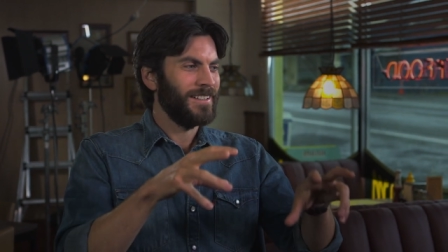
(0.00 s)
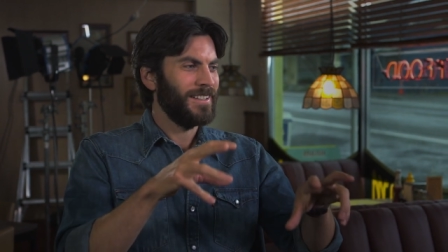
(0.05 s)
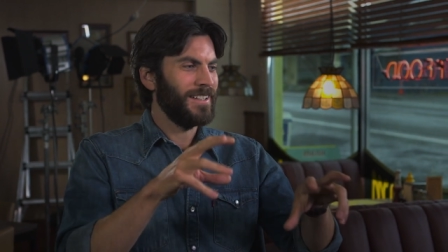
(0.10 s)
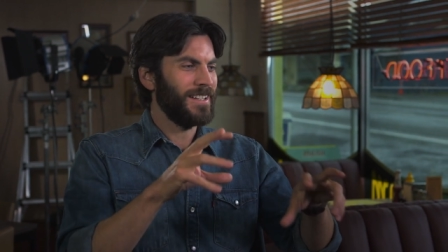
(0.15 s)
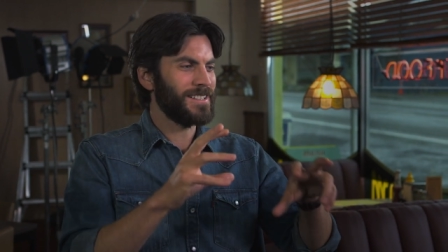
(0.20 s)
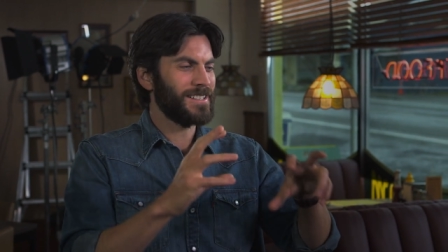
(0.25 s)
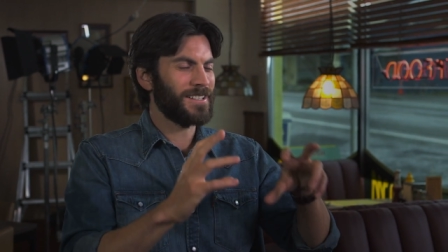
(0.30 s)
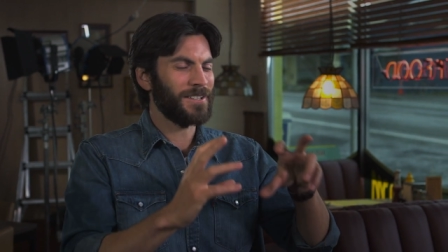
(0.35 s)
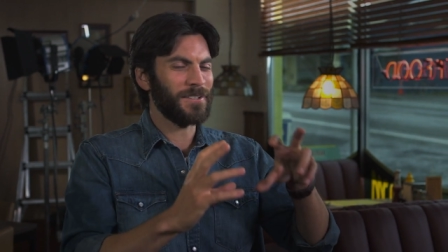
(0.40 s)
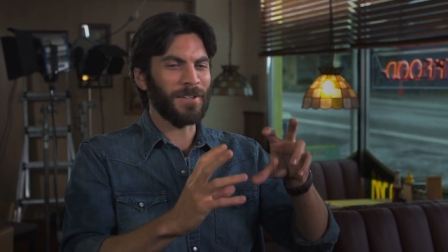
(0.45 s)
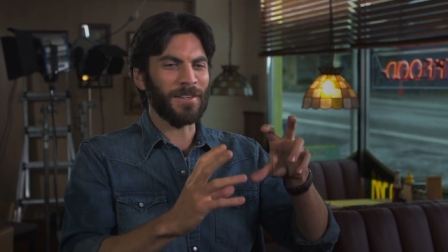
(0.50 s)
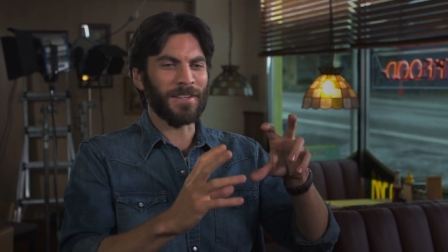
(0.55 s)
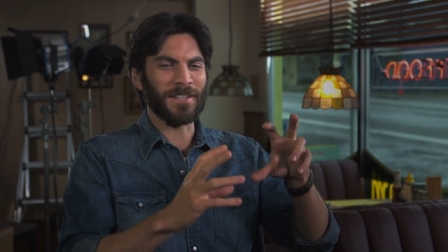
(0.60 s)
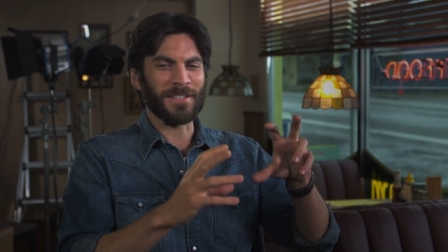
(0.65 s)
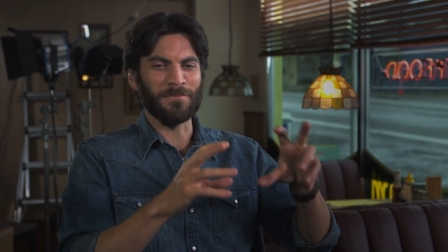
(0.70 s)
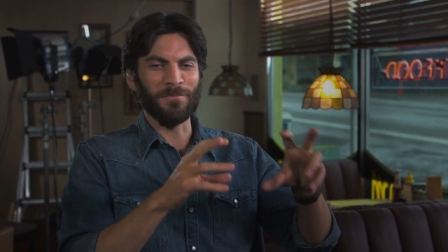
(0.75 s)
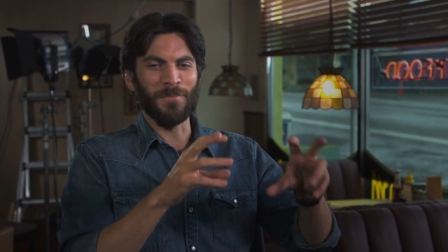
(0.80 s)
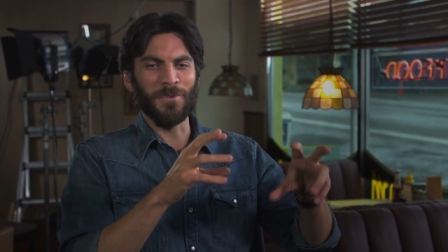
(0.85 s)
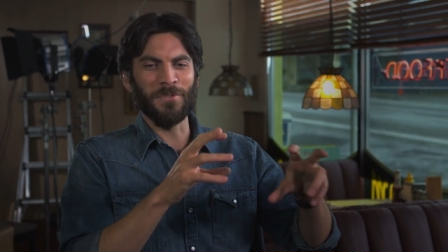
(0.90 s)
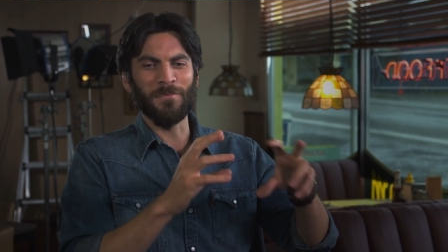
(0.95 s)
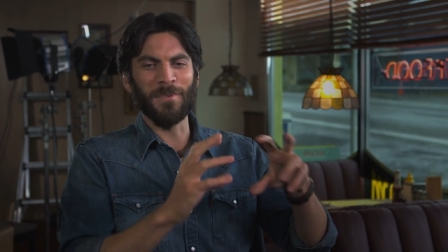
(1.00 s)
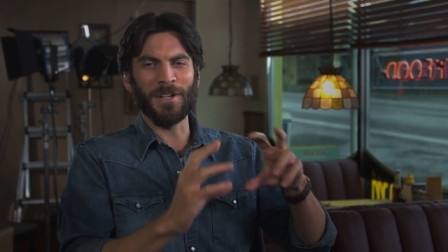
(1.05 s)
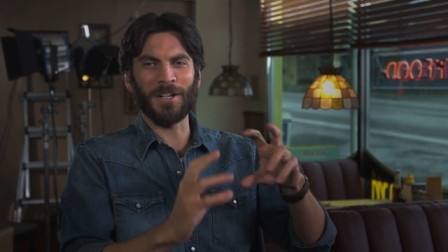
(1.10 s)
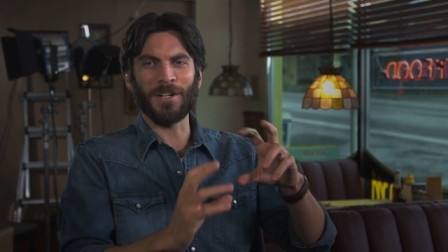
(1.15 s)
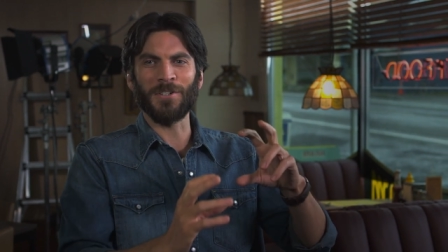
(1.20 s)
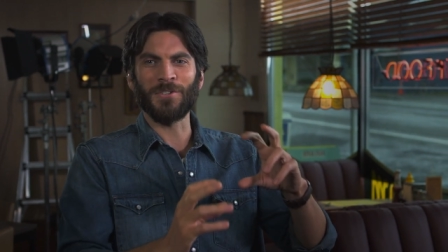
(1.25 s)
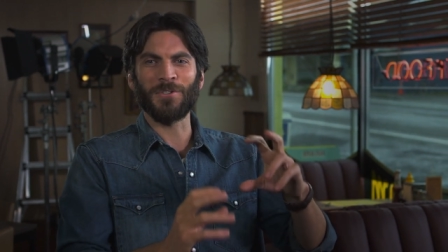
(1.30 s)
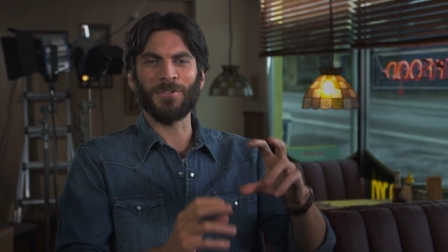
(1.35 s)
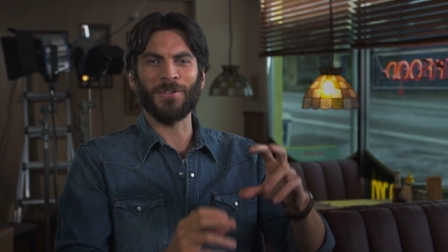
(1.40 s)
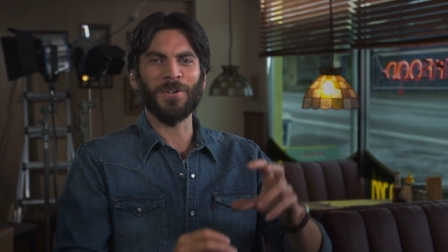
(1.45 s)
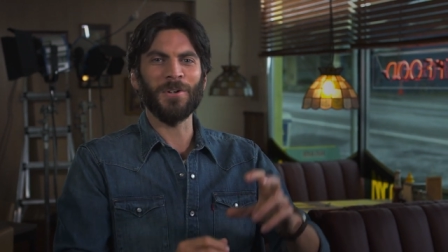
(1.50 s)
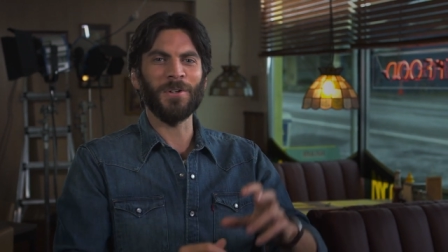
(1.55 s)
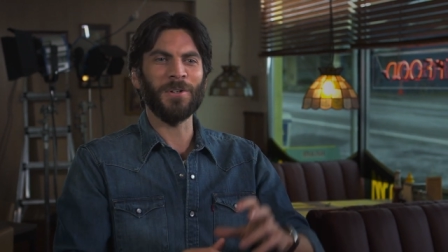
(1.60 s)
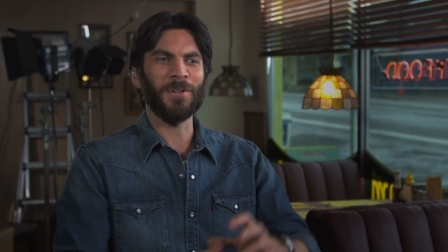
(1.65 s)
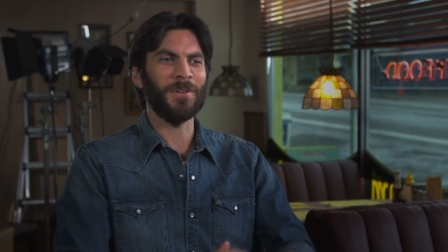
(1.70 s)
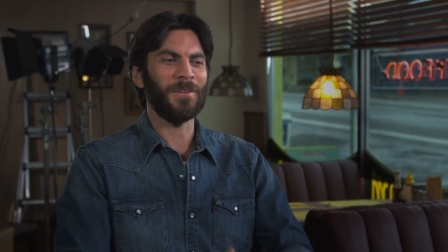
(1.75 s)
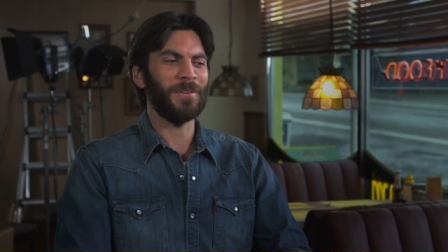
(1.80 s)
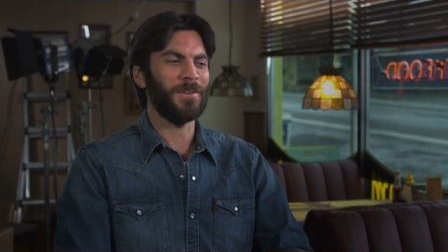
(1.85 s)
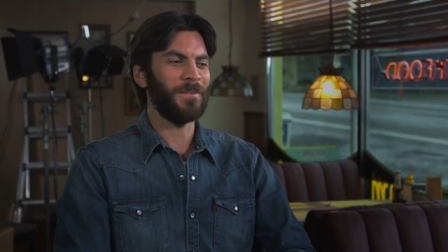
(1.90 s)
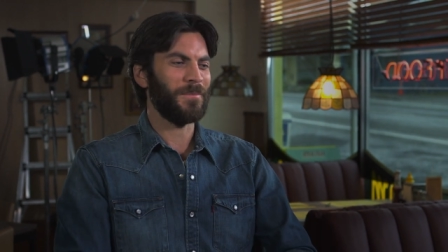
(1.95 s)
He has sort of this movement
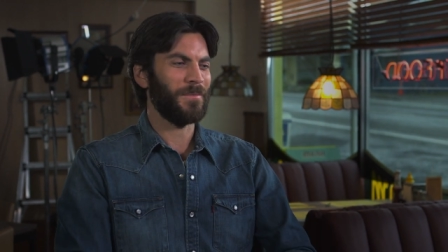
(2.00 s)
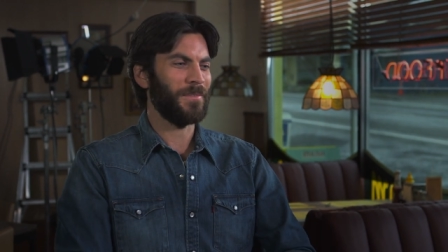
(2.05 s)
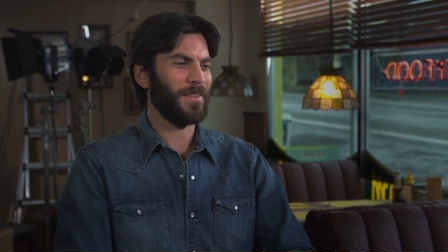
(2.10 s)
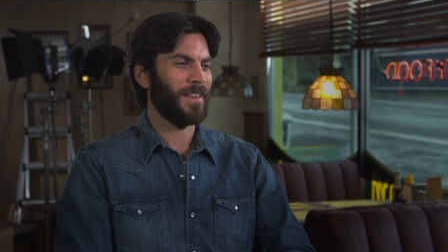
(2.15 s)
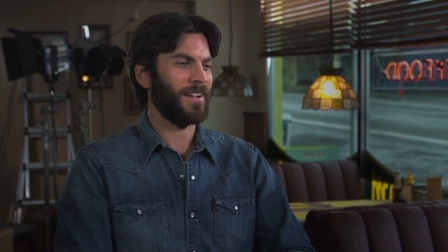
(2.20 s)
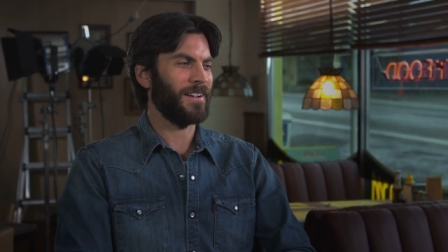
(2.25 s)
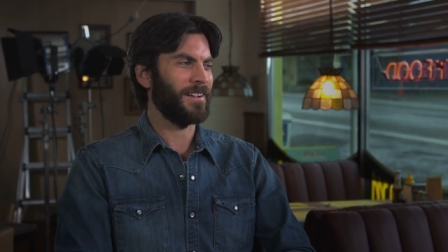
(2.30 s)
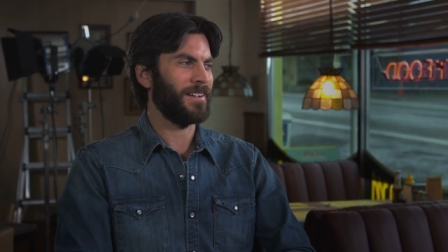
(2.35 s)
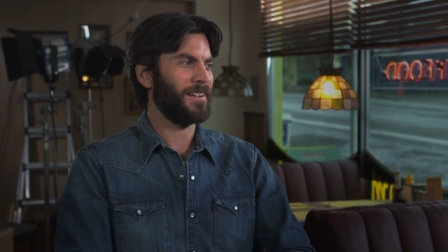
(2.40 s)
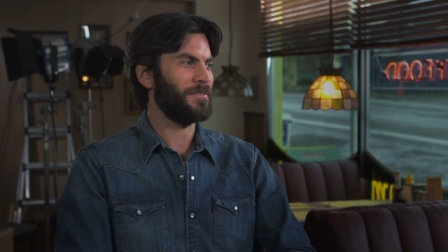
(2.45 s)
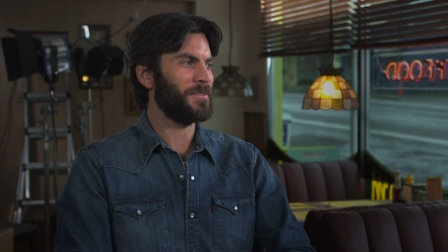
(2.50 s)
control uh,